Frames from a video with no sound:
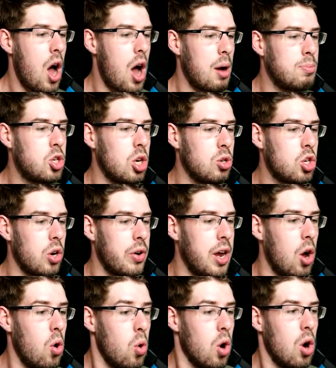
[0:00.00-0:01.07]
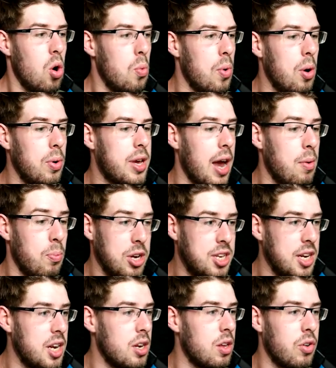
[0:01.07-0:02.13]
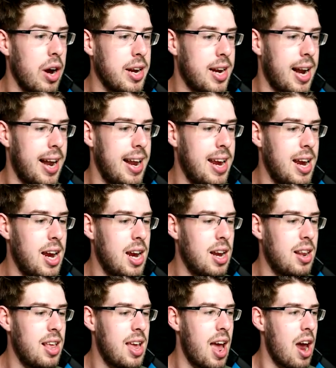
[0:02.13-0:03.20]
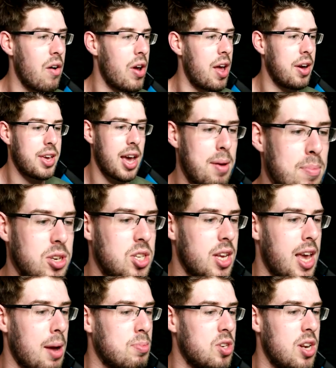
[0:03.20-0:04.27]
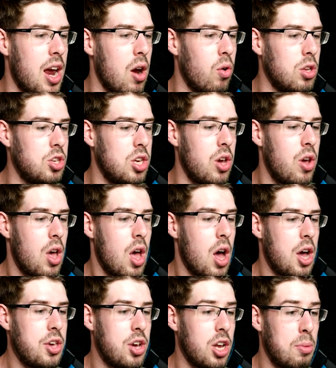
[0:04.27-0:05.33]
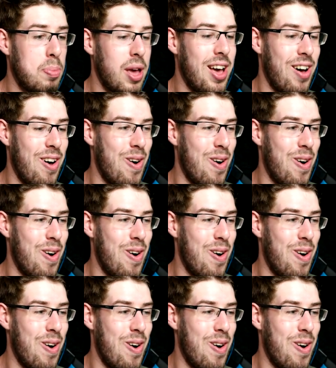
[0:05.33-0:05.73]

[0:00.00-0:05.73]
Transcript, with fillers: oh, I'm so sorry. Oh, oh, okay. We did it. All right. Clean the area. Okay, Mr. Captain Harold, are you, are you going to be...